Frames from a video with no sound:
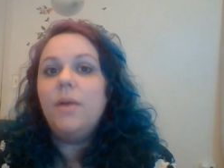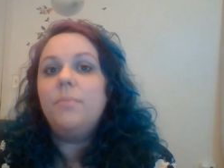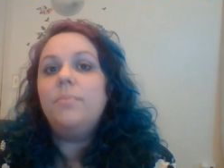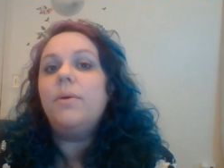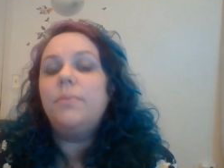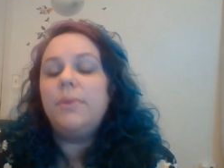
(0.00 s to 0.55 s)

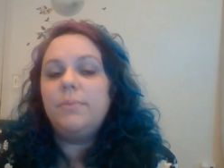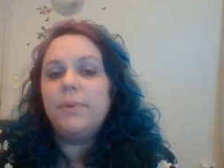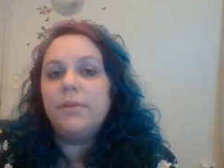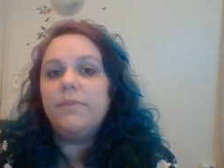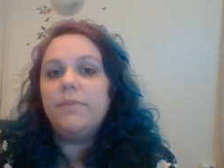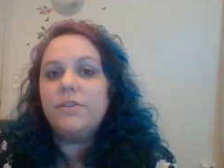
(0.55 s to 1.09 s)
but we will
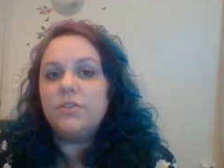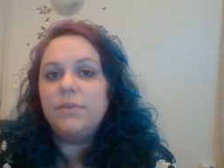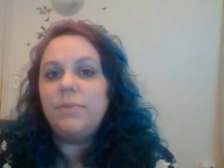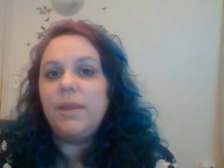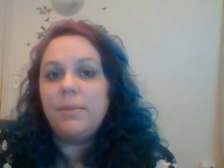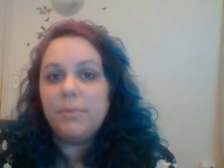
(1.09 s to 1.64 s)
eventually
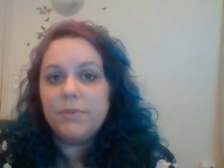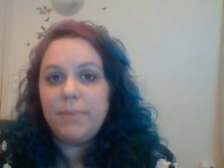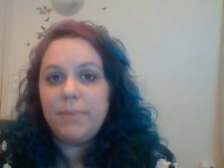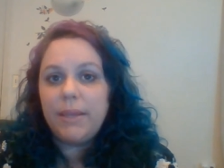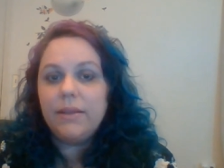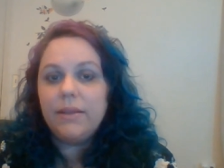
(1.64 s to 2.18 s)
be able to
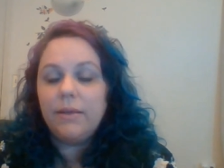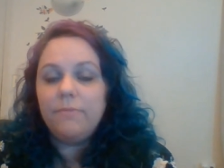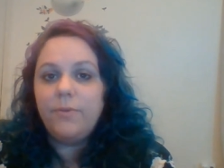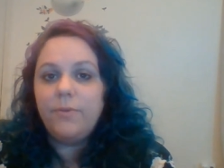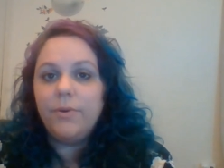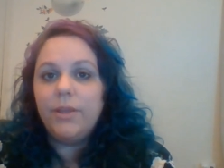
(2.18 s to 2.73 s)
pick it up
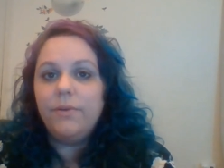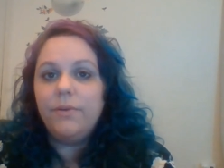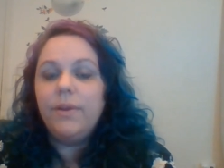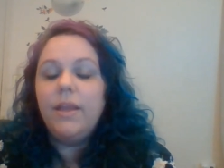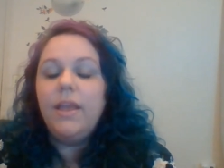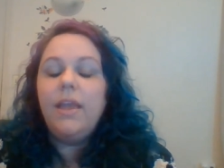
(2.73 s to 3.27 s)
for you
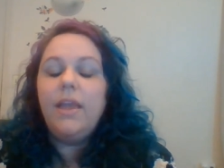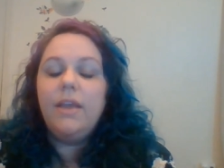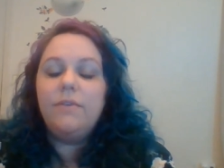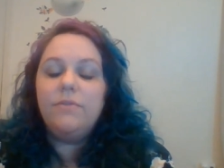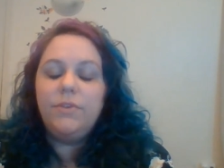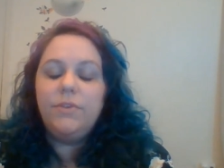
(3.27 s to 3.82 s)

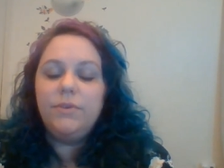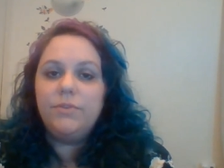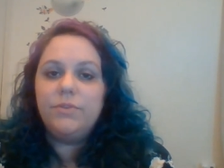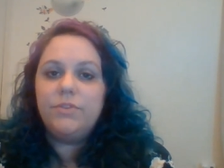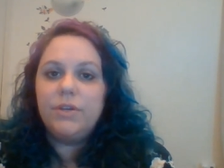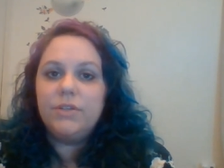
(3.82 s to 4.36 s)
and review those
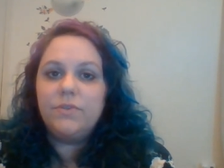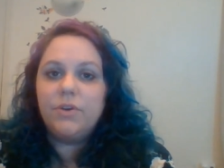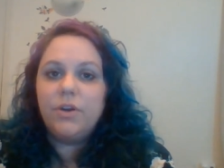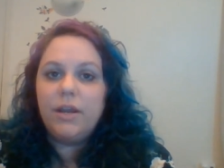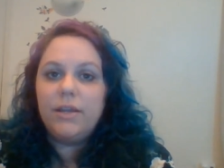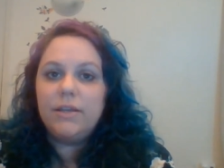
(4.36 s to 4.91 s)
transfer
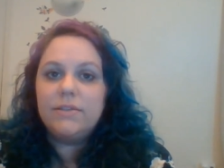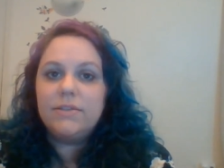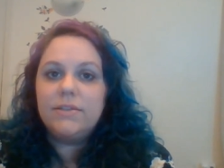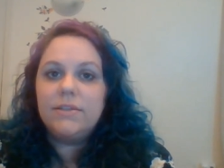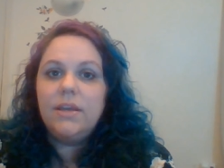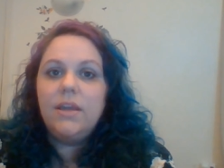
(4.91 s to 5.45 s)
credits.
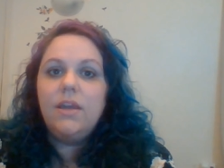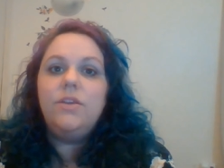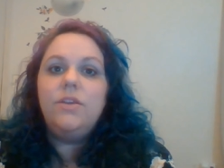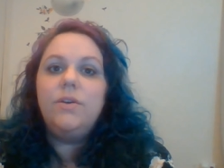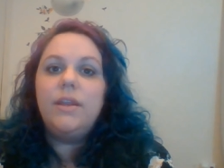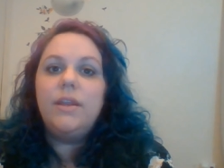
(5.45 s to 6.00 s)

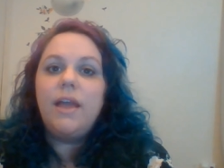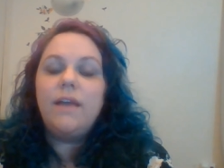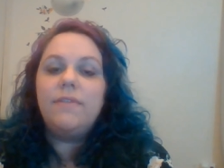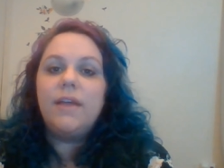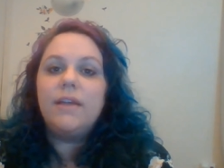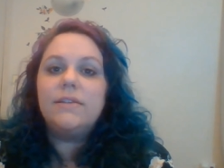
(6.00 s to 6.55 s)
You can have
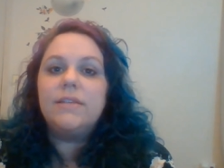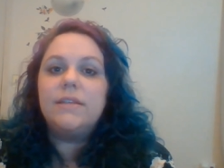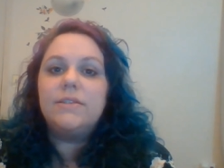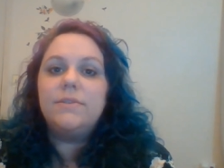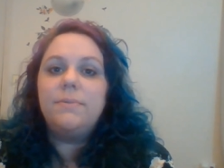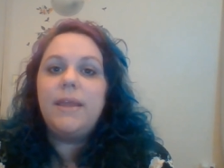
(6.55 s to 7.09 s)
that sent
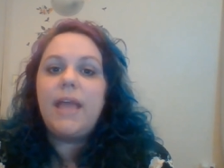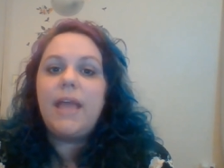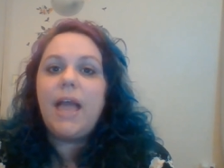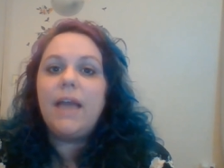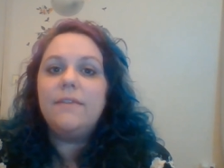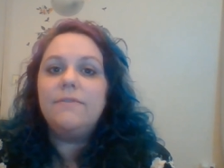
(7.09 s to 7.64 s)
to
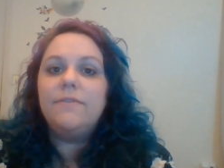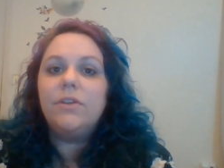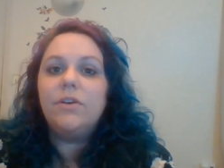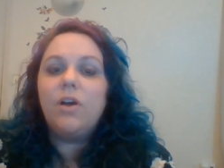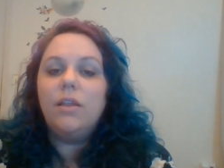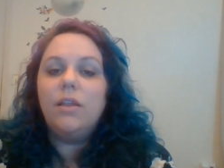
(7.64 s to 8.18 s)
Manhattanville
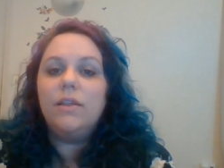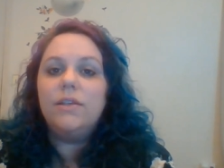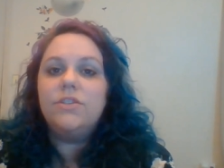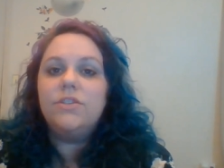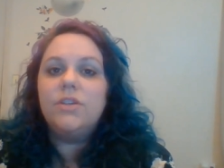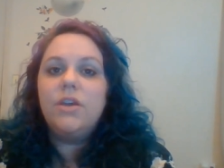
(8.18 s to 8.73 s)

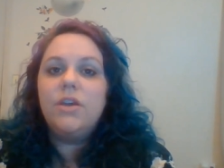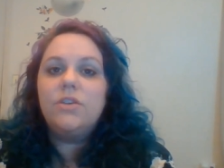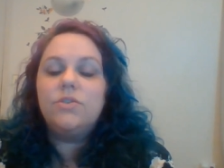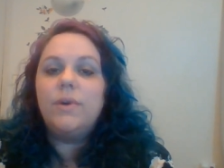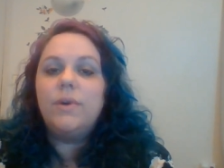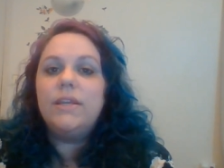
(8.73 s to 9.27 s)
College,
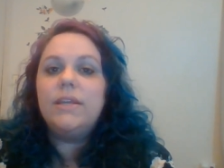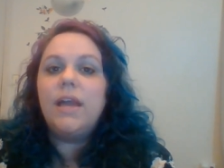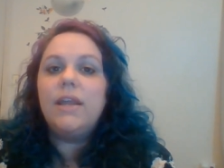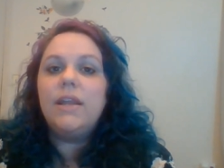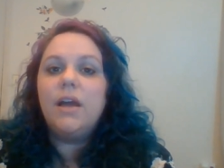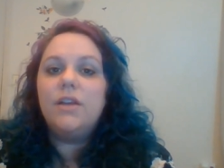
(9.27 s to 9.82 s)

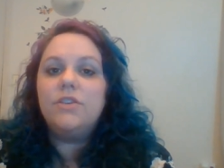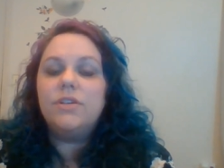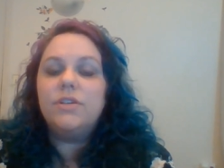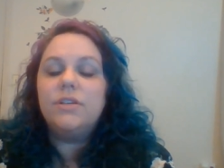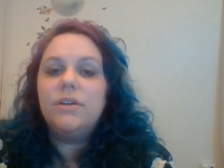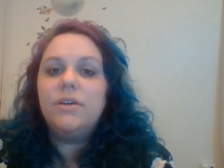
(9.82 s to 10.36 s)

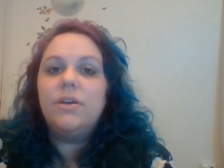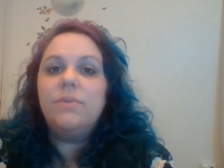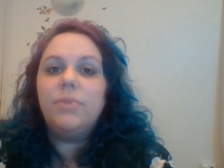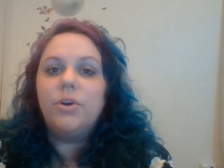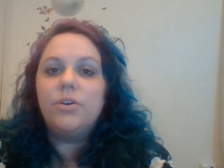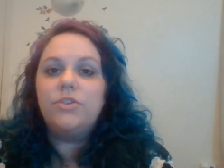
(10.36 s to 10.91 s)
2900
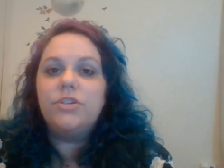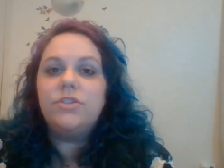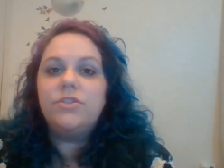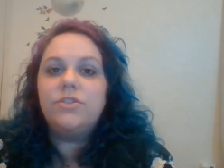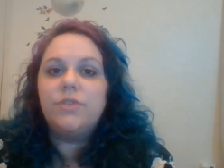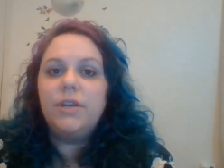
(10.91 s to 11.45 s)
Purchase
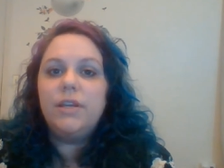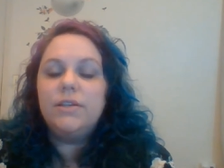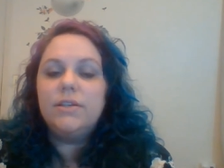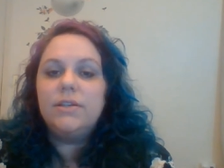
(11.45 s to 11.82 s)
Street,